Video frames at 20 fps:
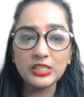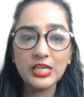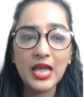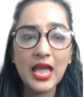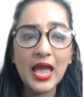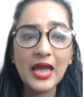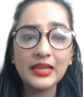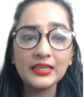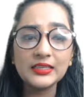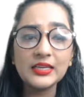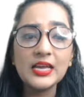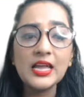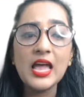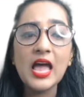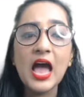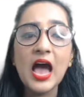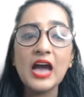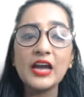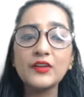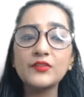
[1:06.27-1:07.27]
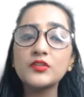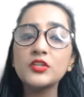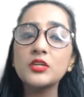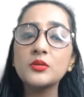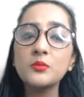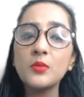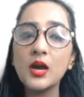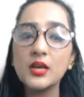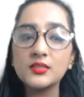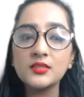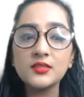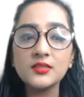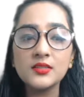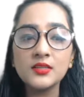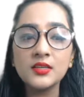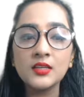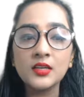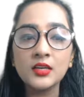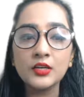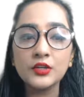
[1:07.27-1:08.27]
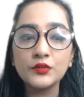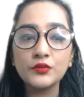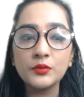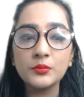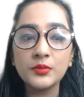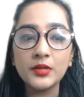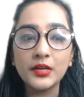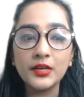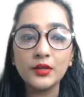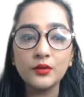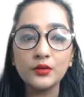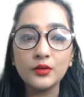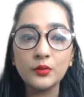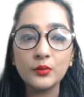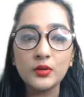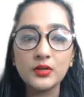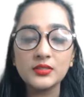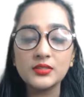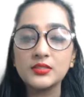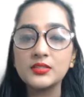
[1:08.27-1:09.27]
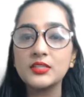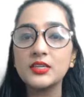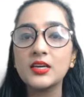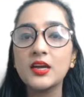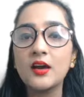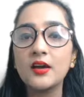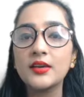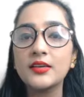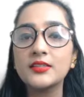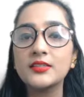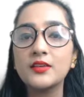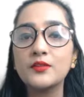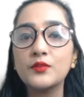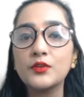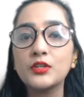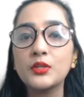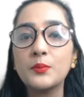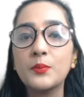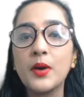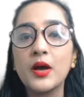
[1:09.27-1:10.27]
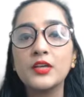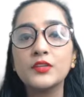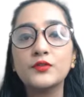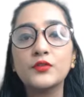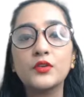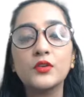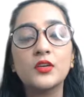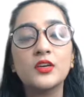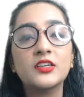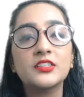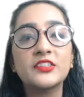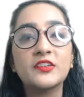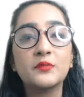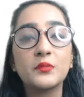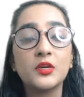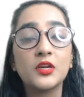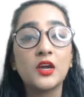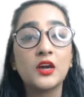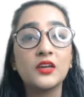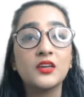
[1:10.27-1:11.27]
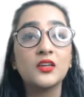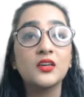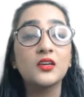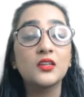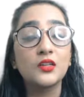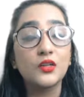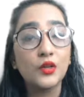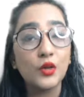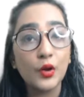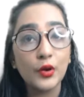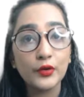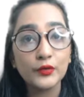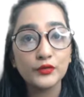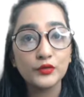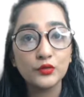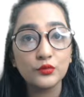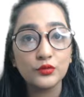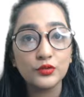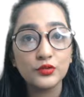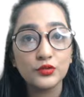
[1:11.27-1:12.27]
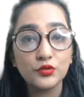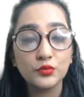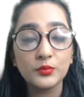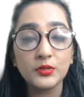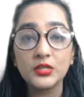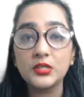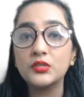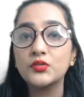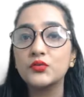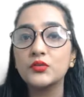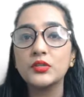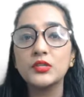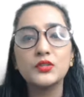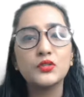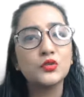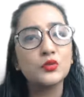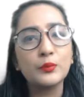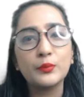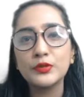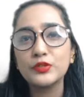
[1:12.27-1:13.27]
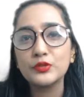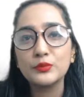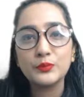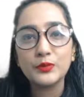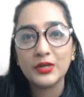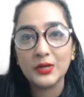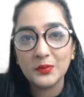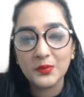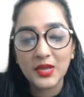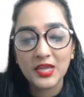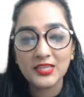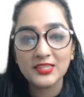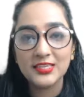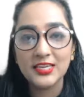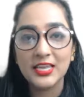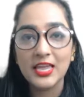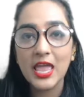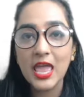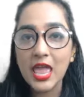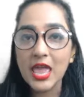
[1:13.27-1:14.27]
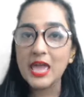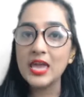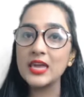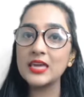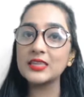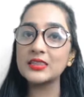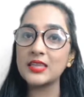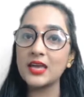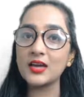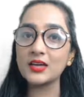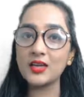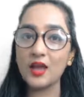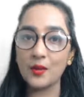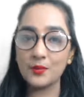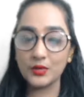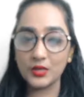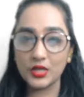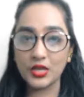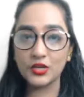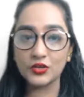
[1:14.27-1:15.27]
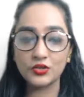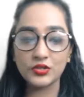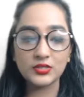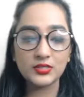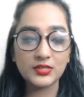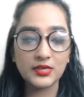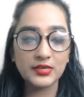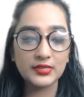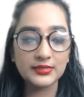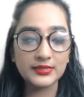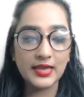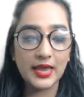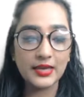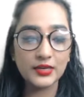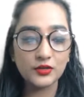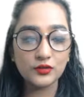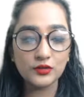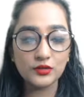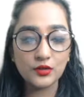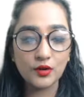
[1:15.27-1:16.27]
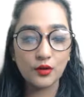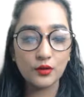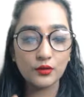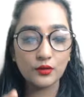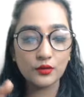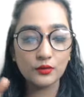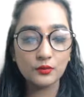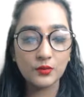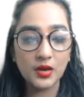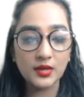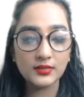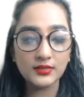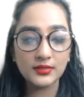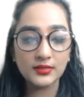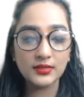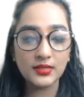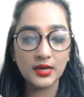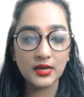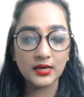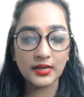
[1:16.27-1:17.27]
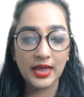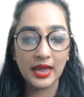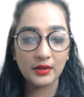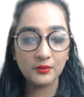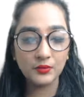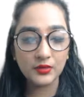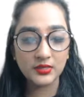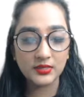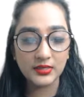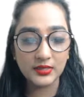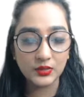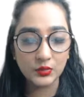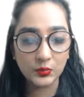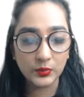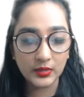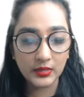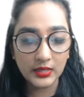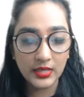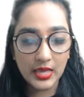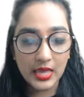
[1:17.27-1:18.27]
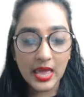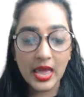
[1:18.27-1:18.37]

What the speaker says: And I've done masters in English from Delhi University, guys, and for the past few years I've been guiding a lot of students to be literally super duper amazing in their communication skills and to score good marks in their academics as well.